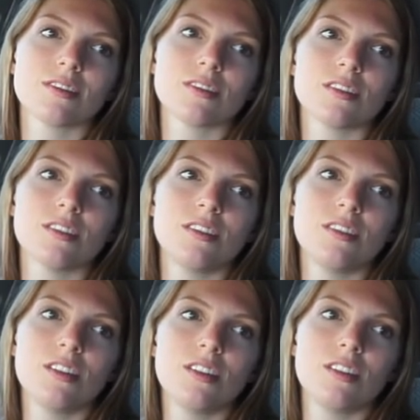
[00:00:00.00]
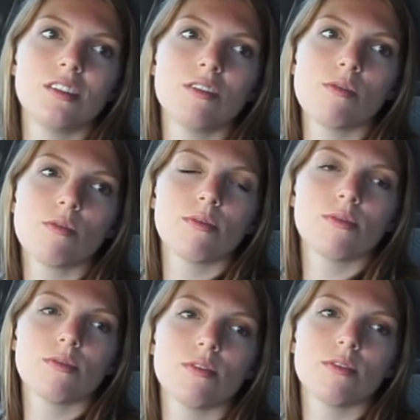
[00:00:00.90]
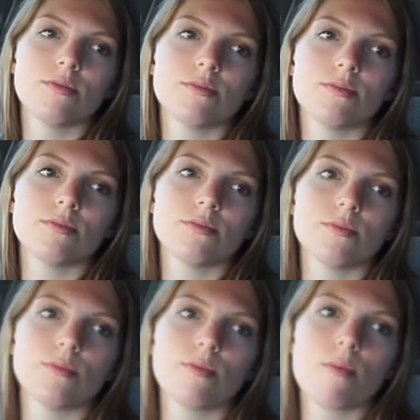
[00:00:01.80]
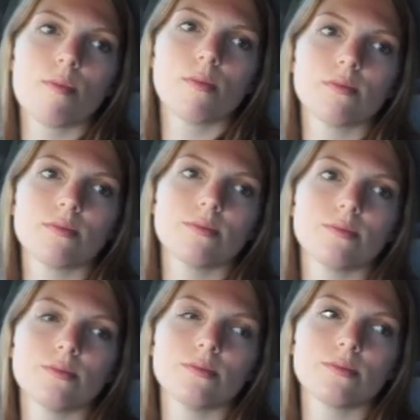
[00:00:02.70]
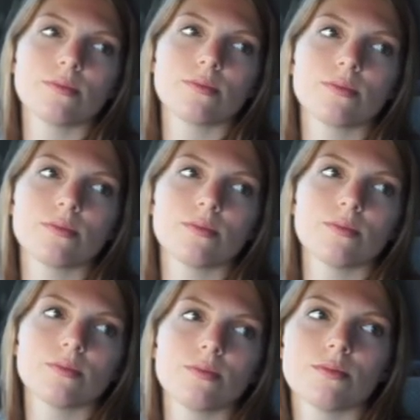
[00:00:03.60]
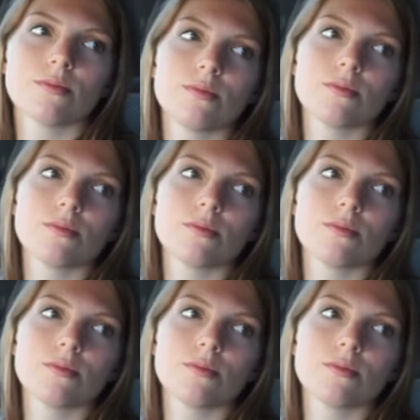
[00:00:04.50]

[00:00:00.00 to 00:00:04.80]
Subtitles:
(not speaking)